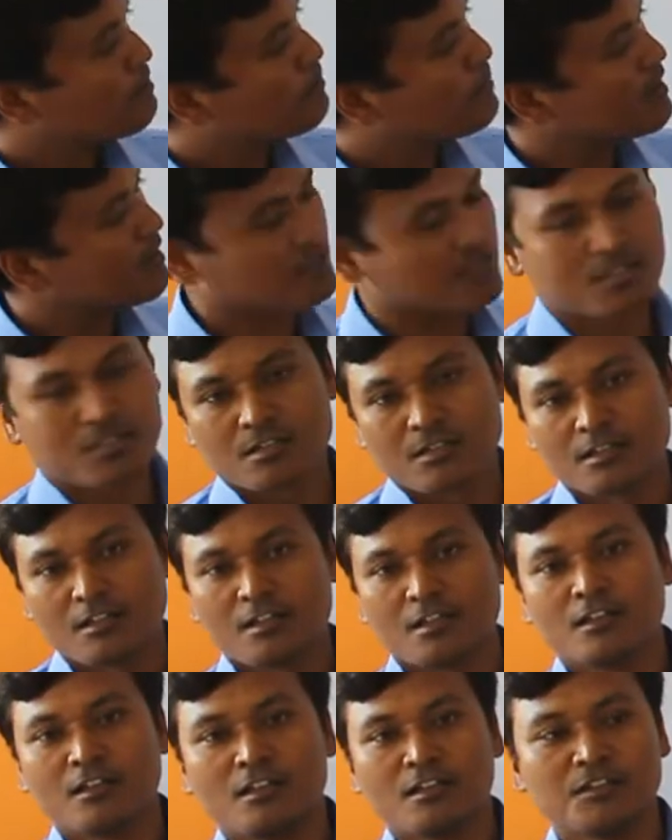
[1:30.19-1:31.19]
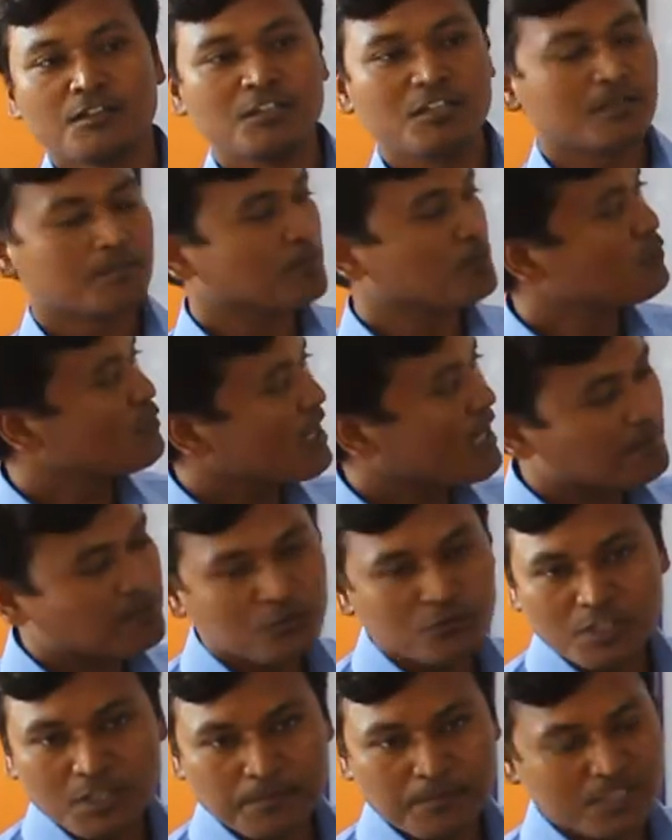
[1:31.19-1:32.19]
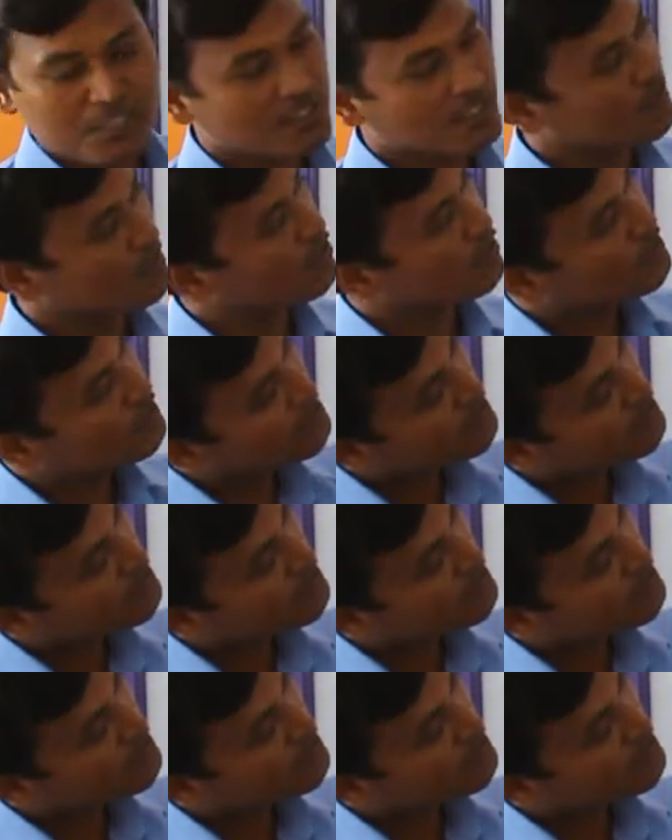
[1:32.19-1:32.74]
but if we have to represent the